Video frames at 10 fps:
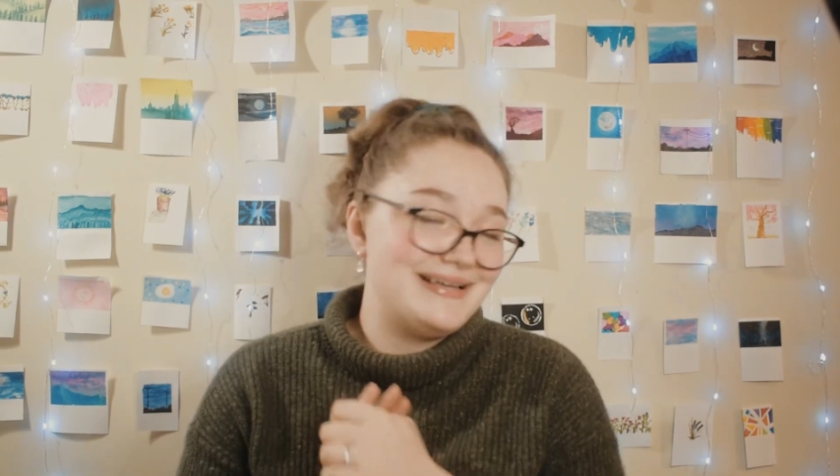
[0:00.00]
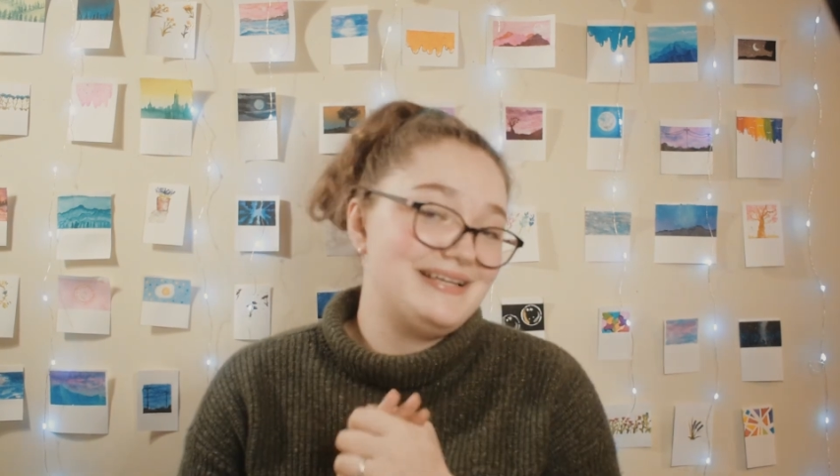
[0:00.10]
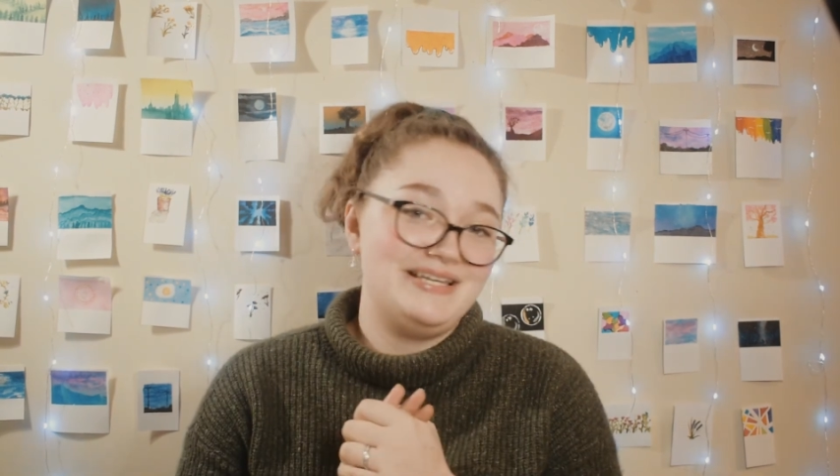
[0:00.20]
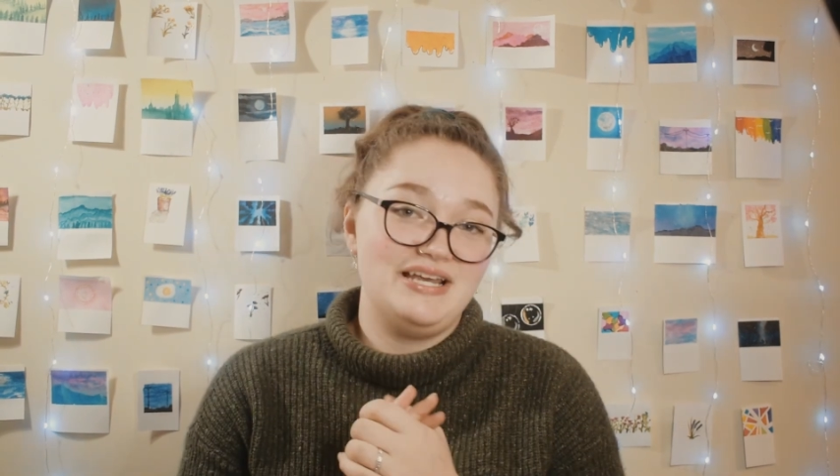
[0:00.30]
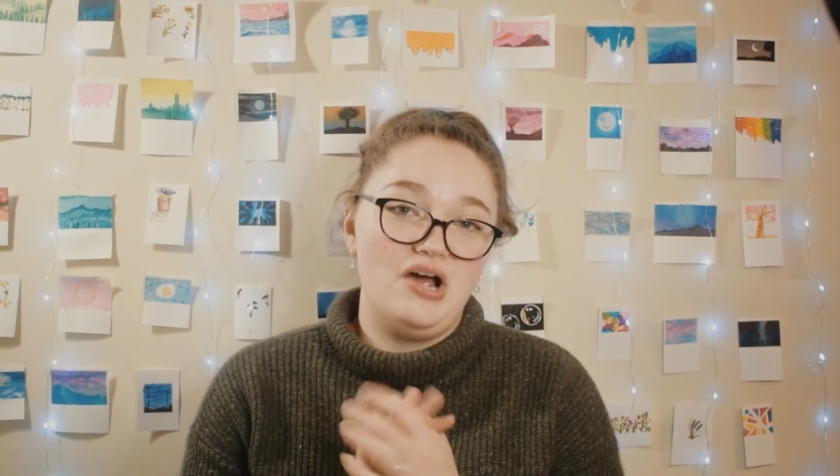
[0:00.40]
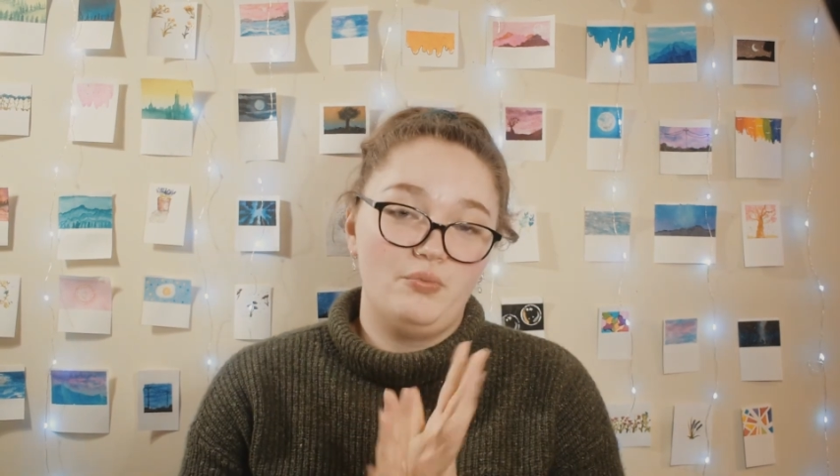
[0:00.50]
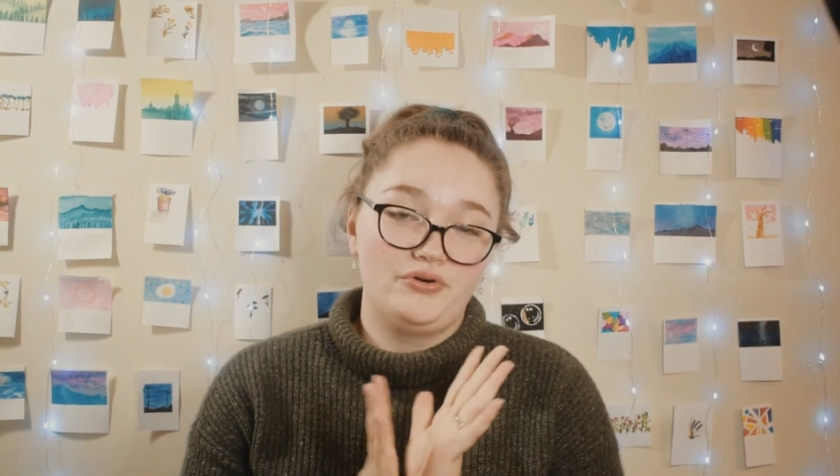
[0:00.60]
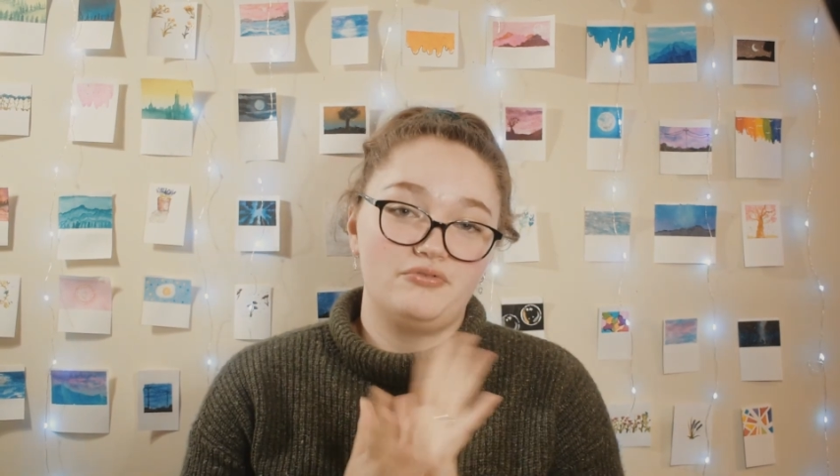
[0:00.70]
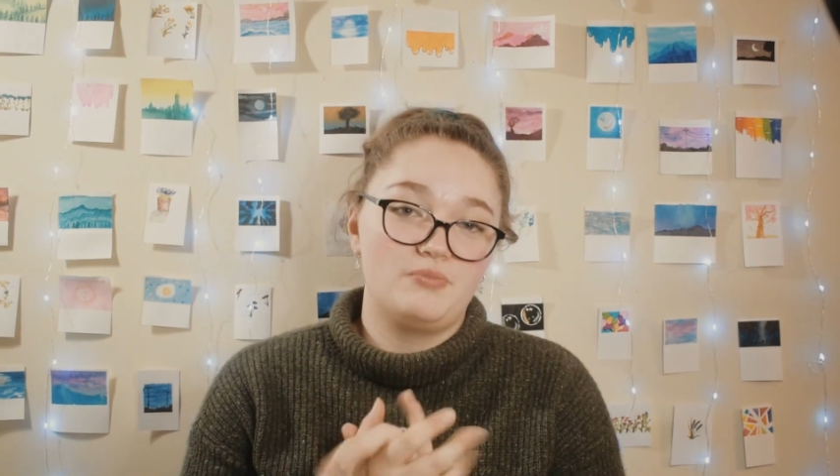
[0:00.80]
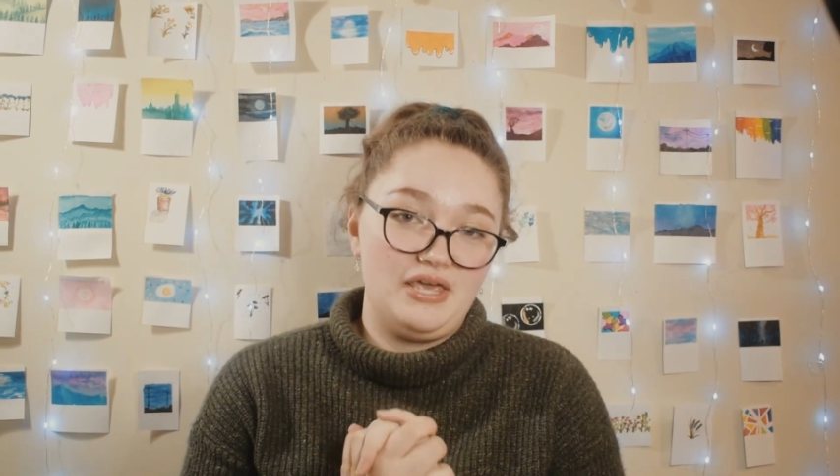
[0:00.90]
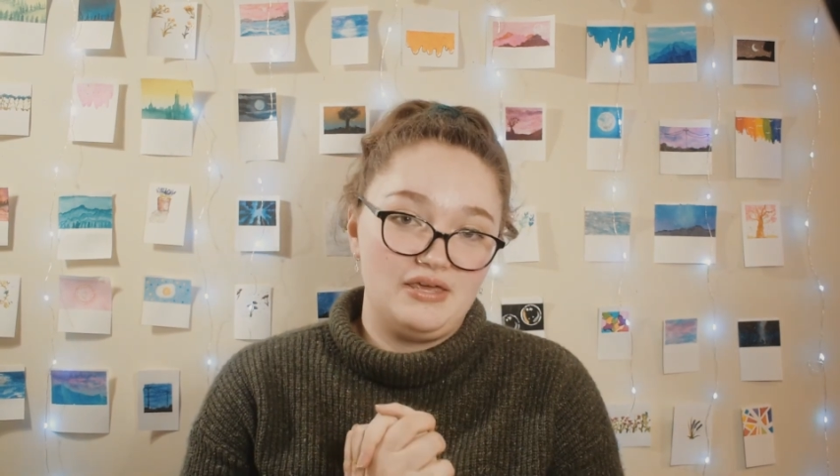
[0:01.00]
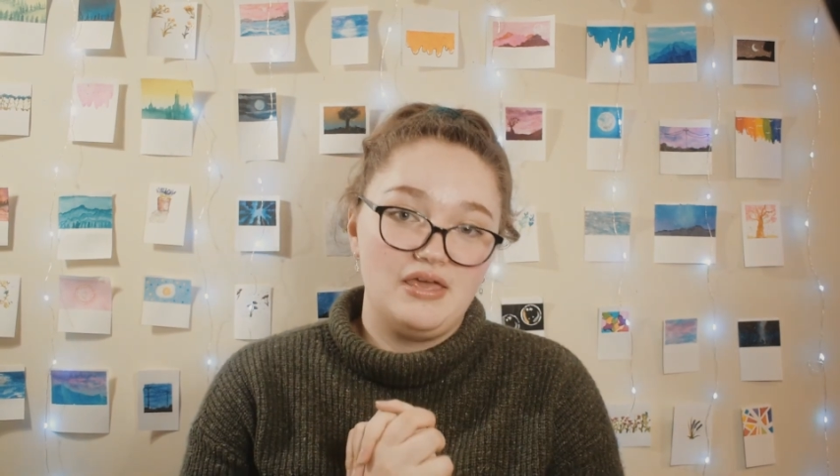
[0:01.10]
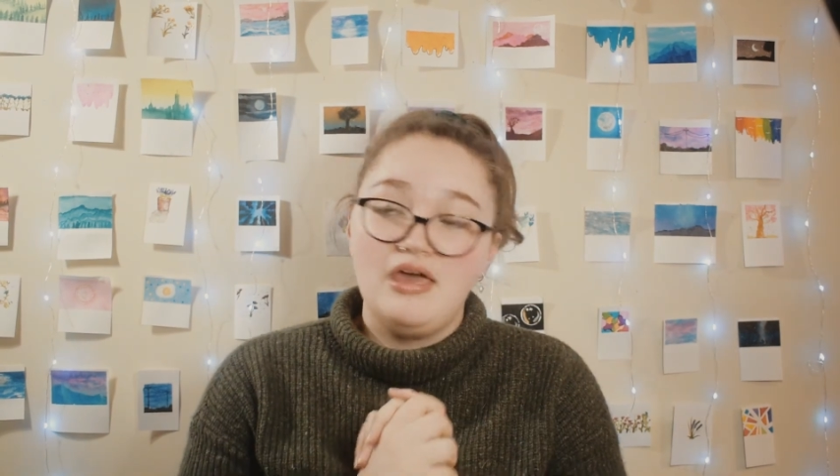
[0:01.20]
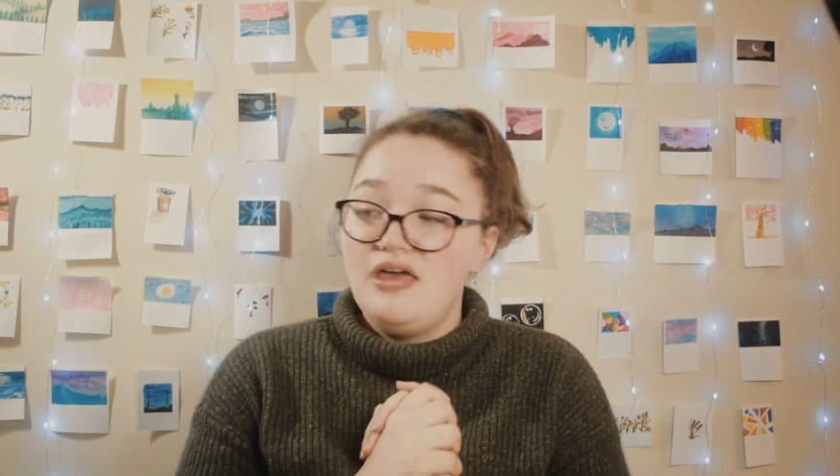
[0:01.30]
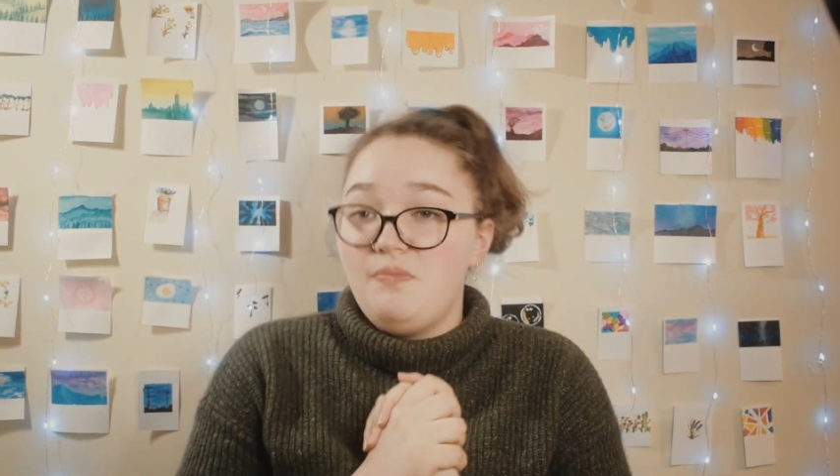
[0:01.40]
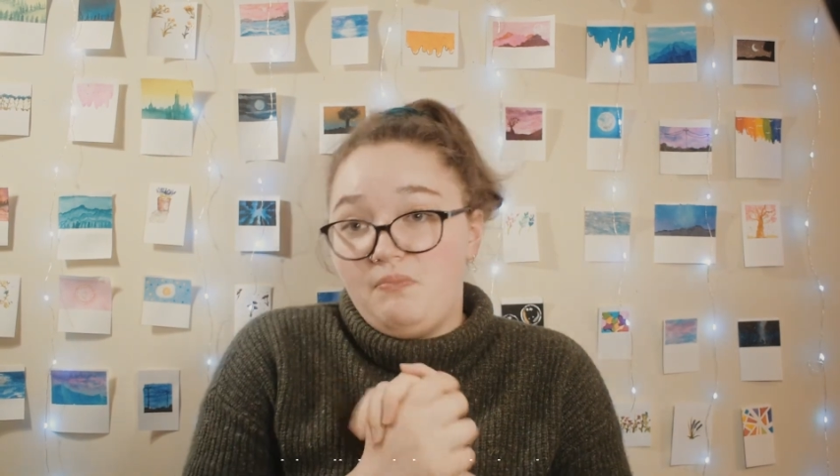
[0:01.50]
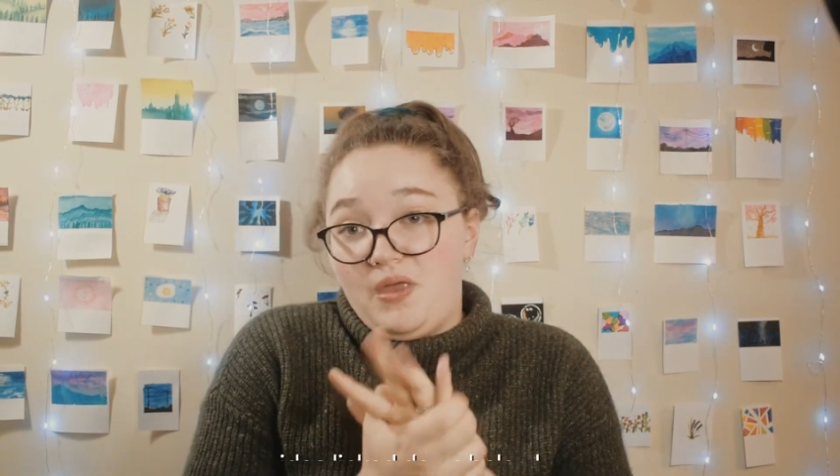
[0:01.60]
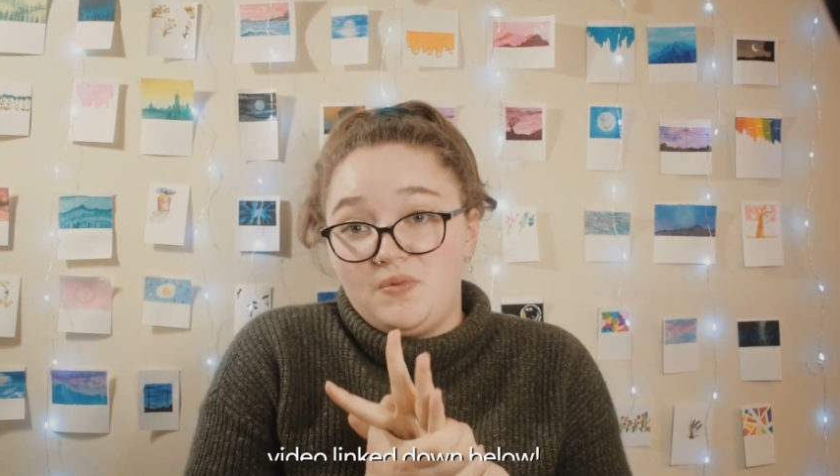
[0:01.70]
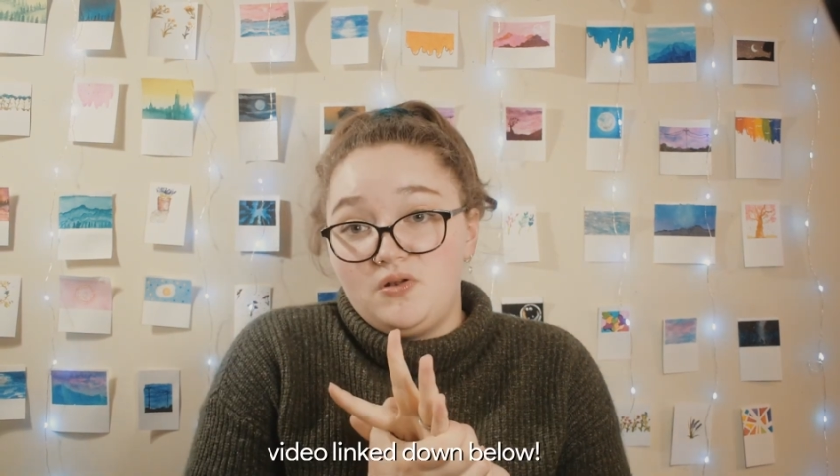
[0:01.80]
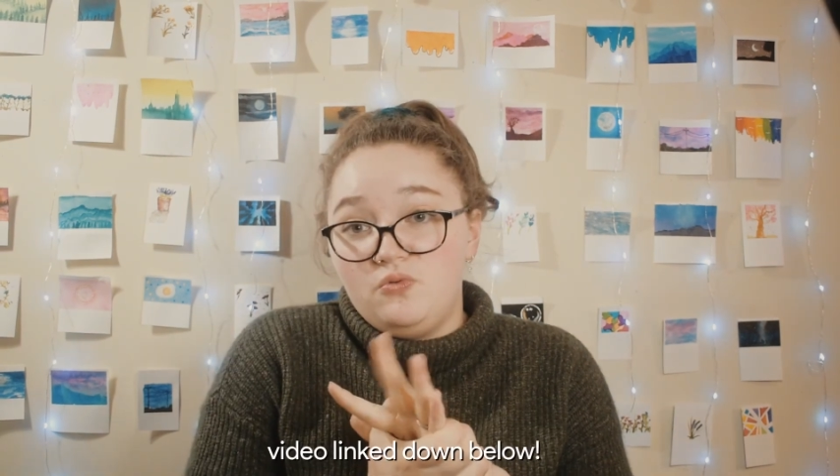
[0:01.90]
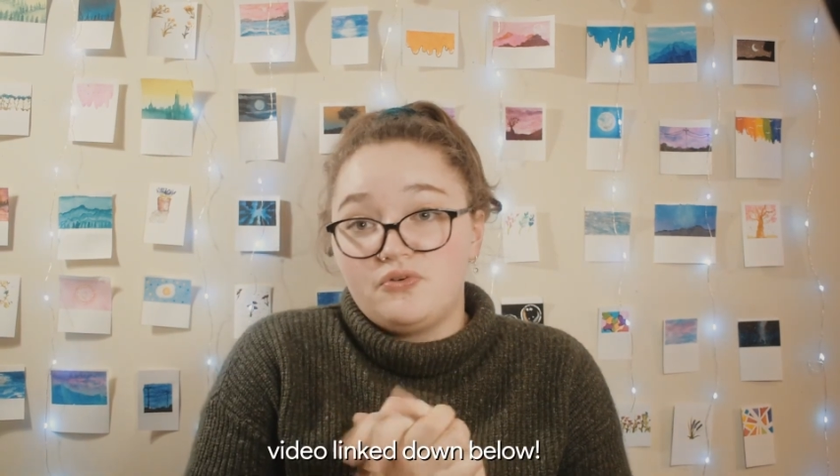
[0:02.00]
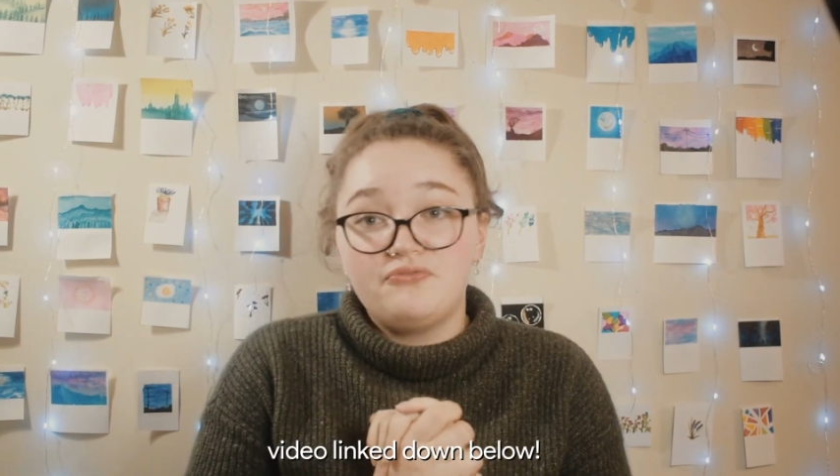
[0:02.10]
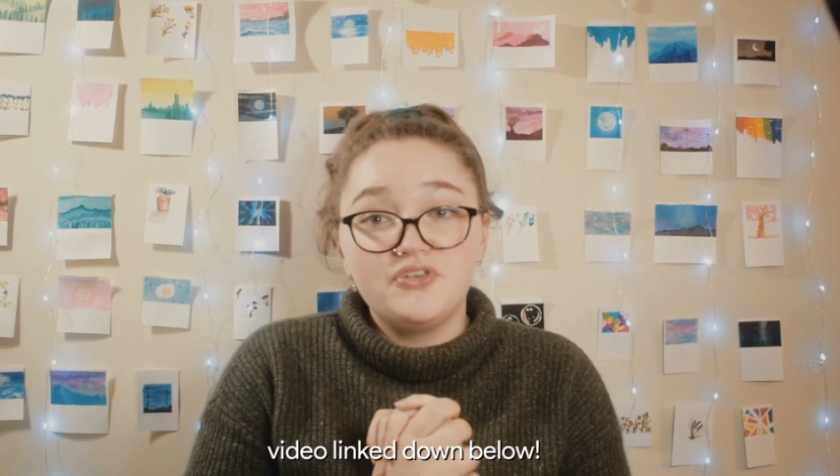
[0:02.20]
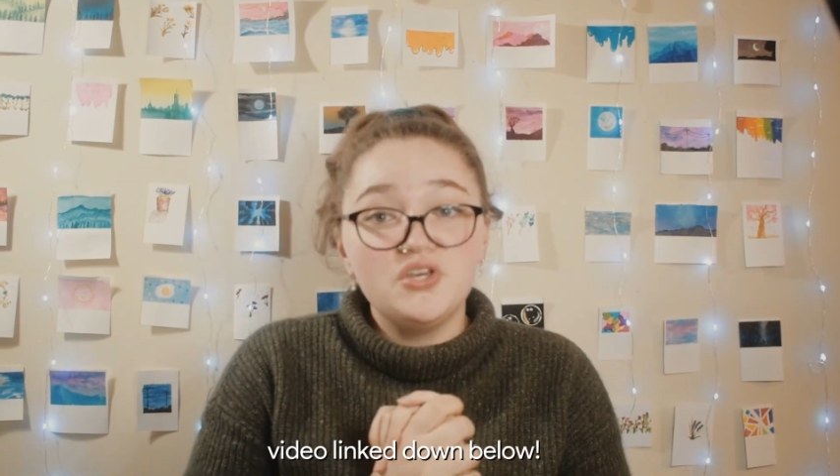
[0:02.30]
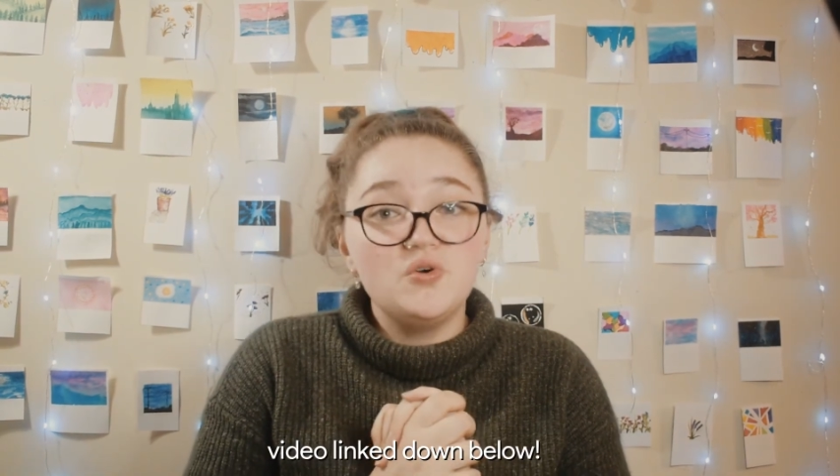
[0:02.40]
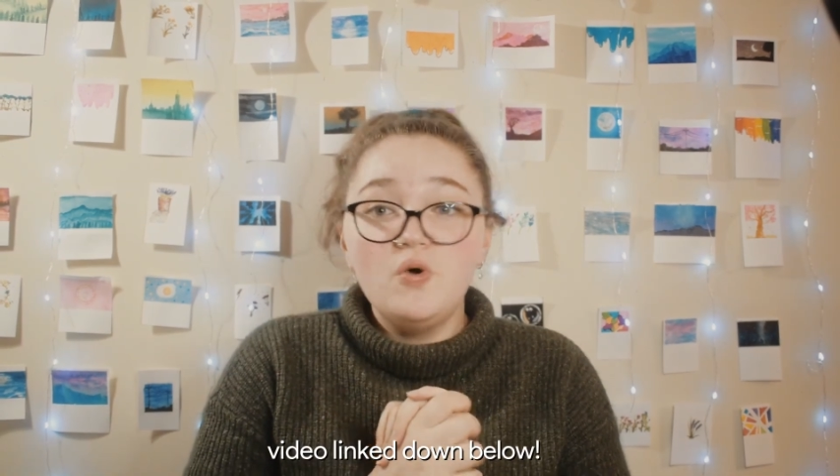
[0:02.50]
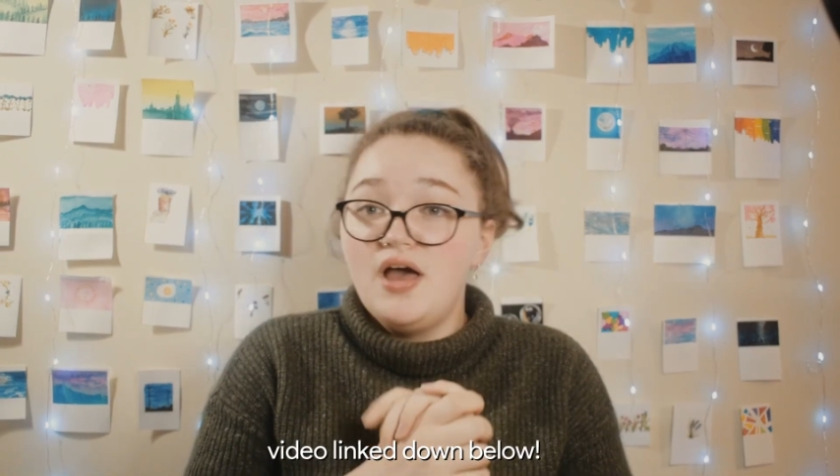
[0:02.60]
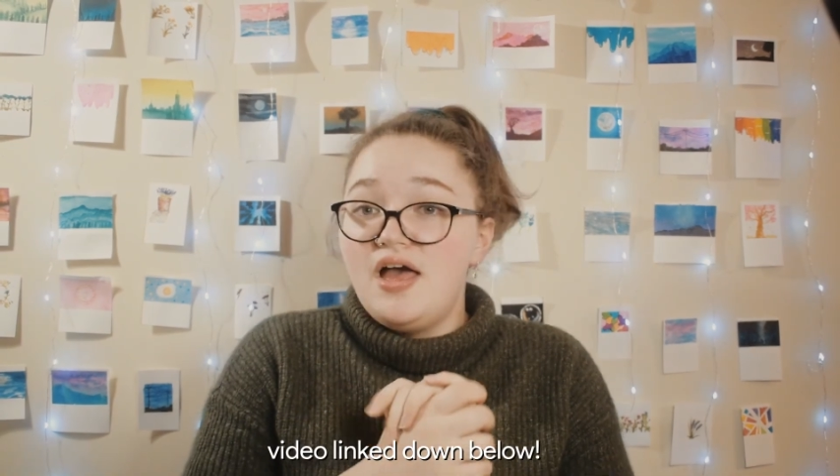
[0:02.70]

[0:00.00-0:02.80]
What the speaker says: it did not work for me. Maybe it'll work for you.